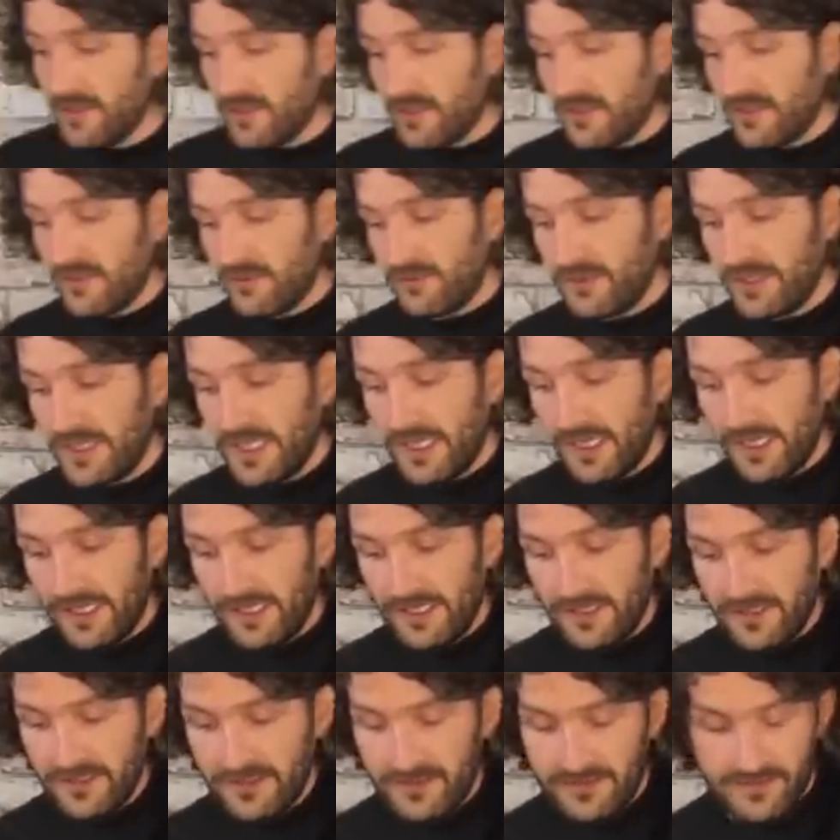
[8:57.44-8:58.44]
looks
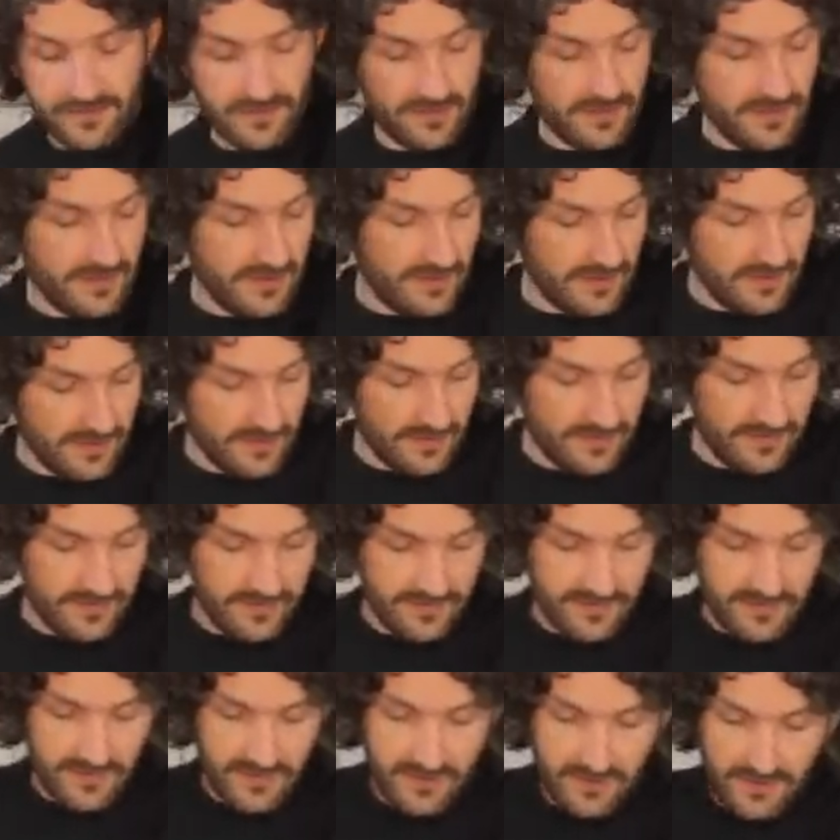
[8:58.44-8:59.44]
really
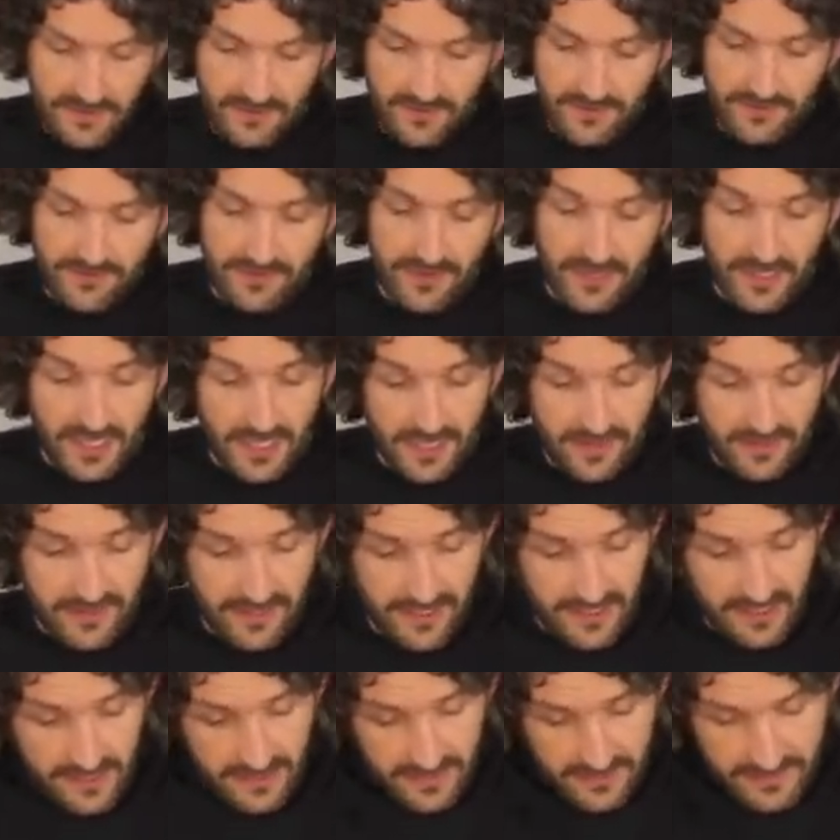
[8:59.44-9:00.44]
fun, I
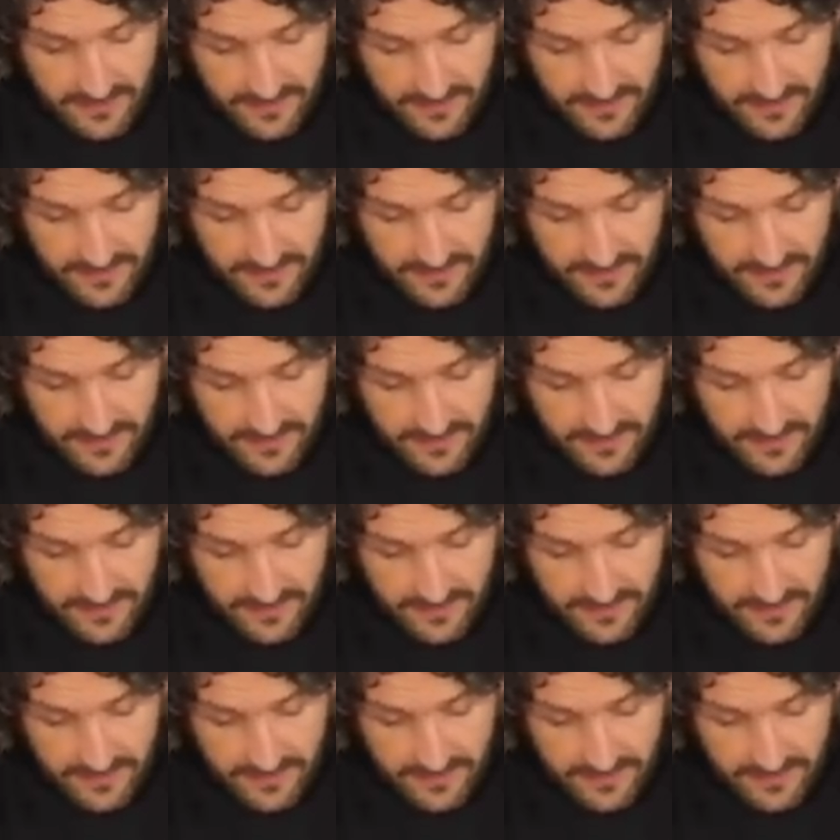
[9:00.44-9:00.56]
think.